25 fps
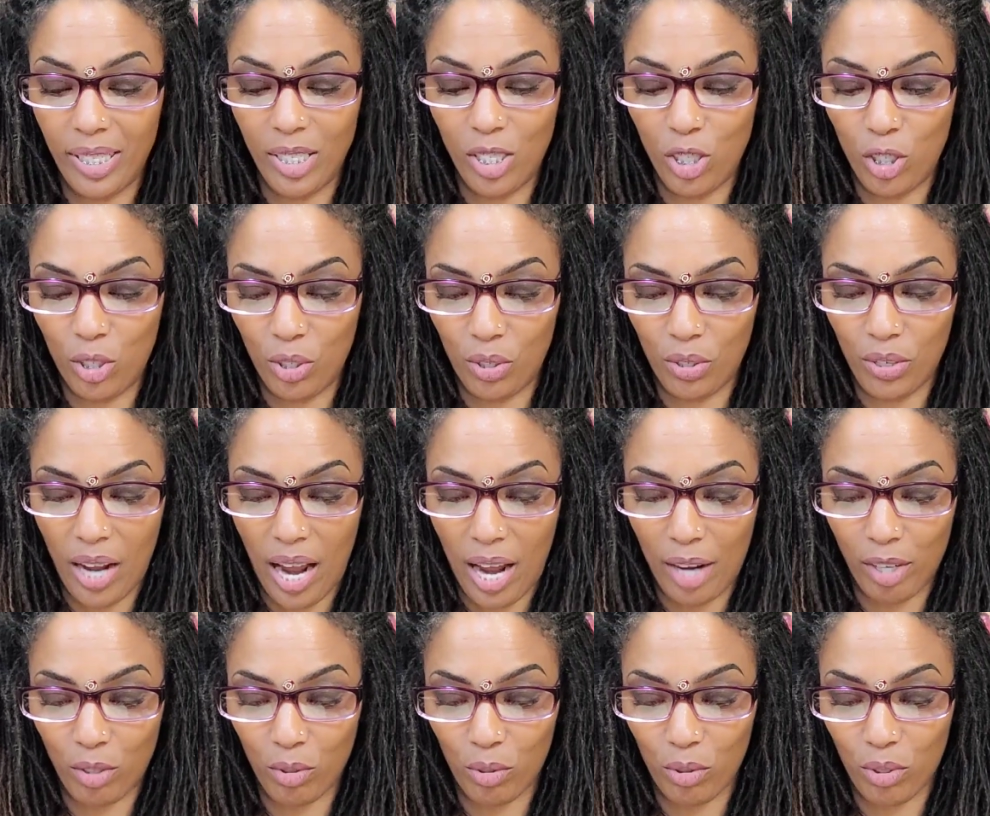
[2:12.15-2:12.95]
This is your
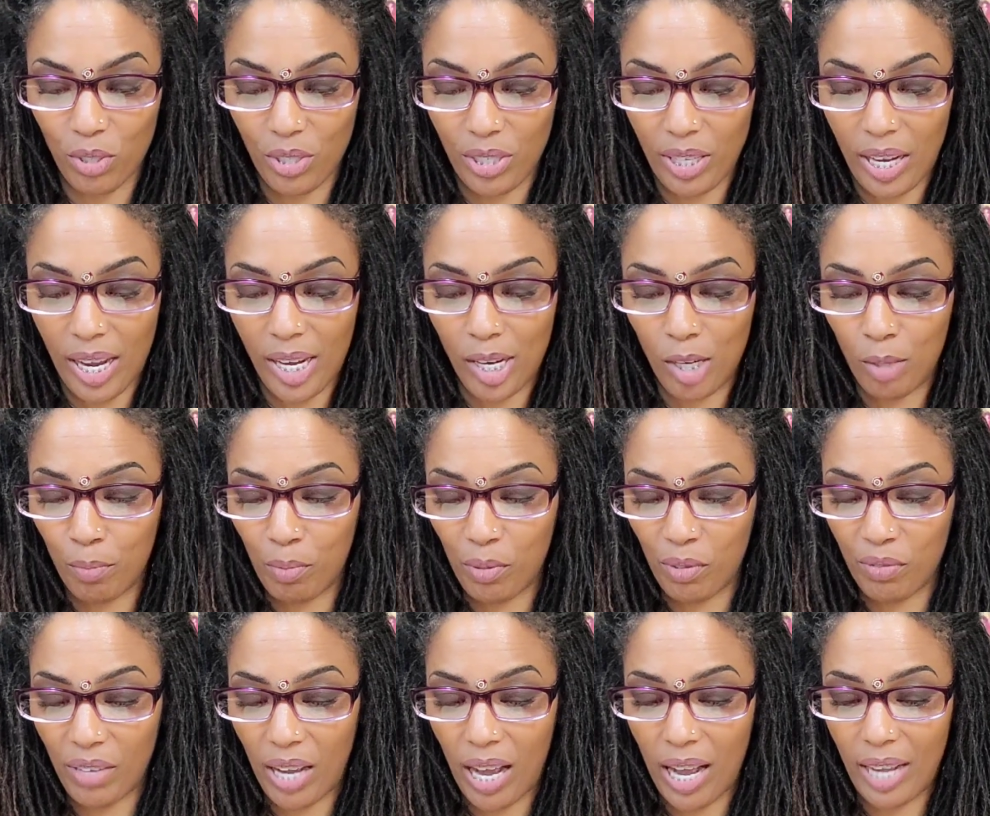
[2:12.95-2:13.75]
natural state
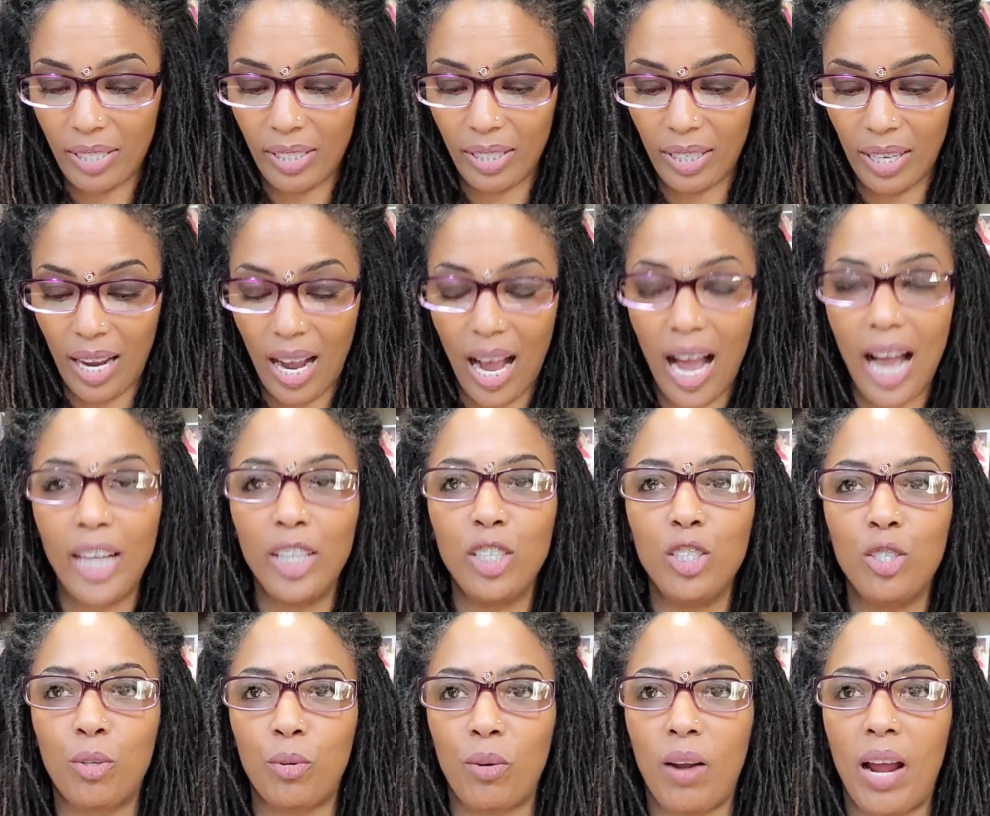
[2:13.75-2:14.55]
and provides a
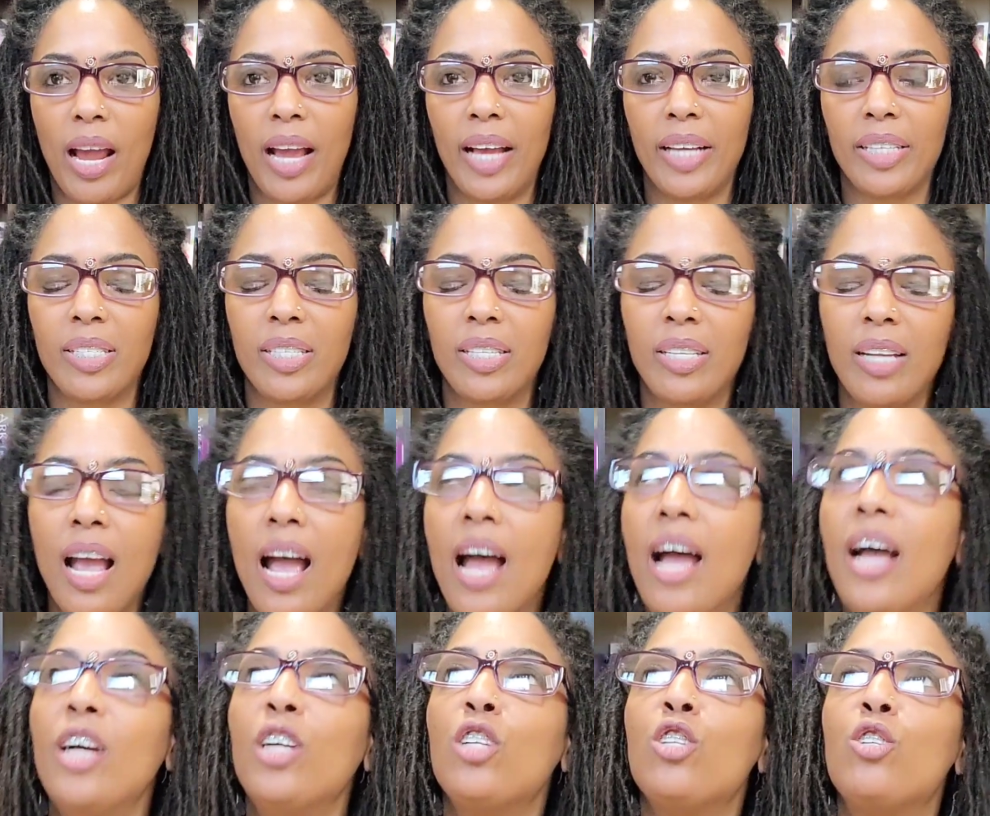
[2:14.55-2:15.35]
contrast
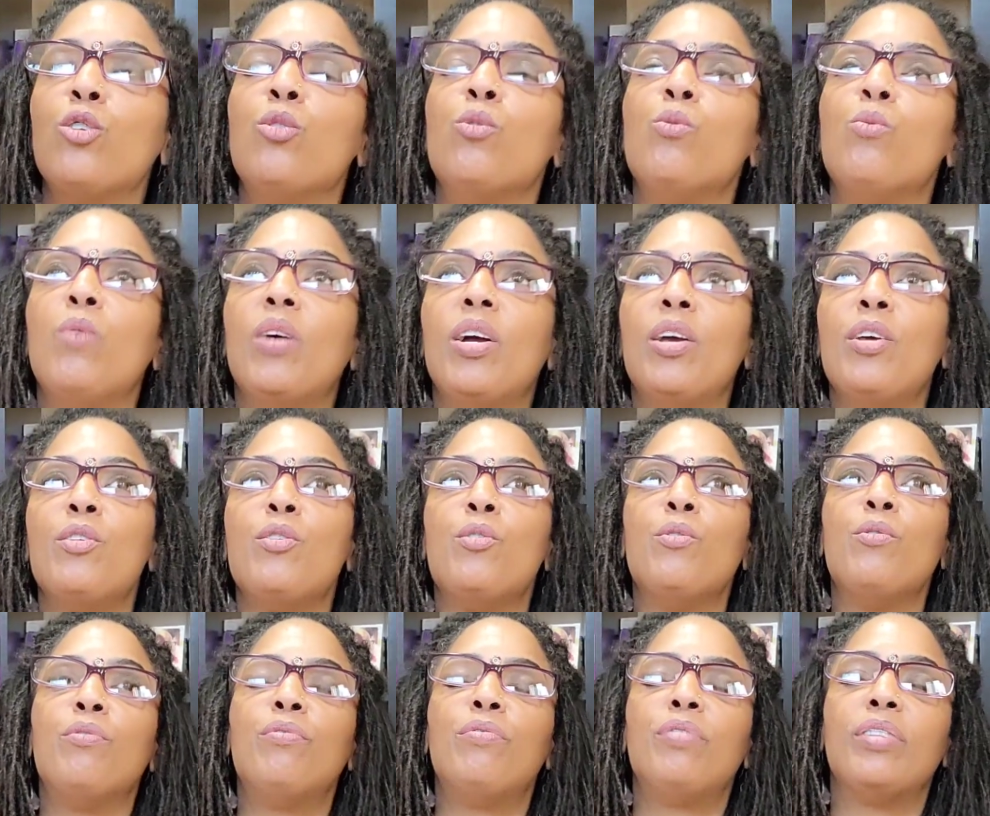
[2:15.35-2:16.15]
to
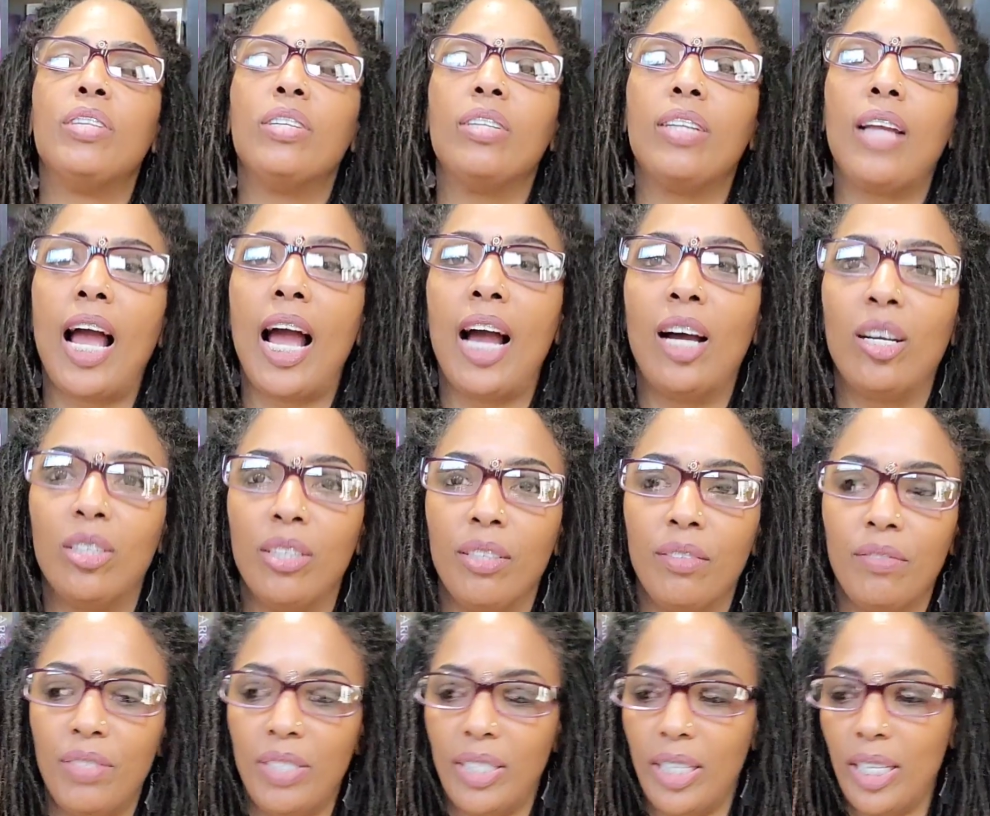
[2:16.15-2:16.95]
when you feel
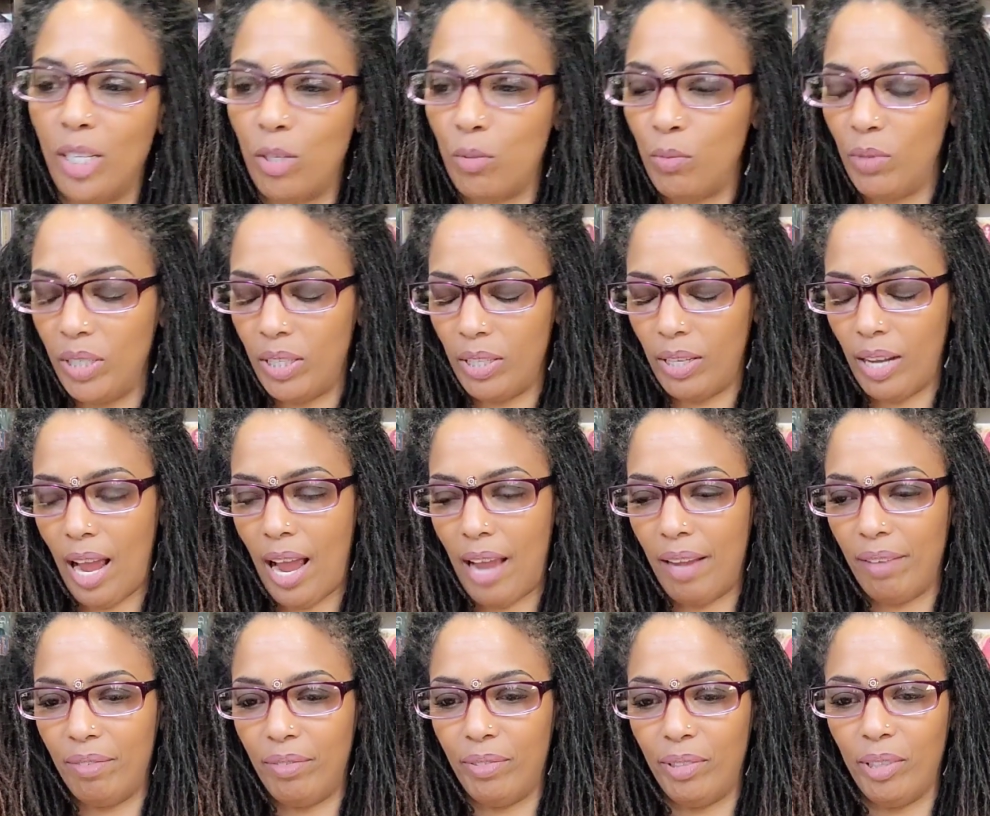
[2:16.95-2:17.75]
out of sync with
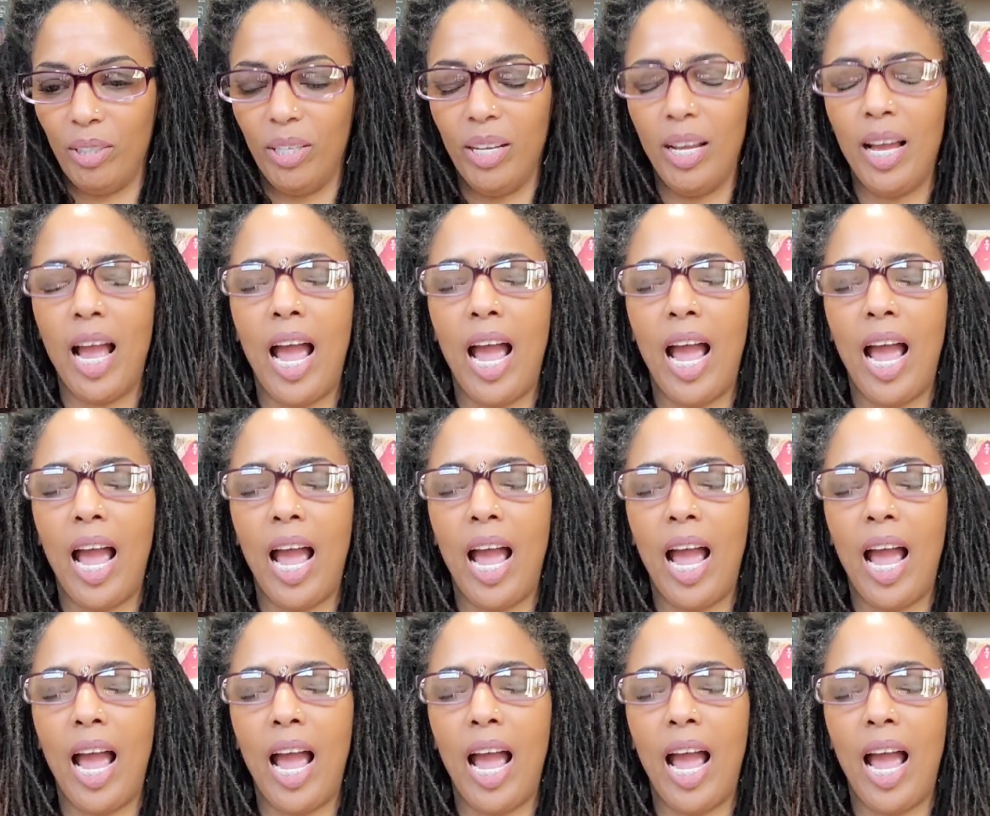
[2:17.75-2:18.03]
life.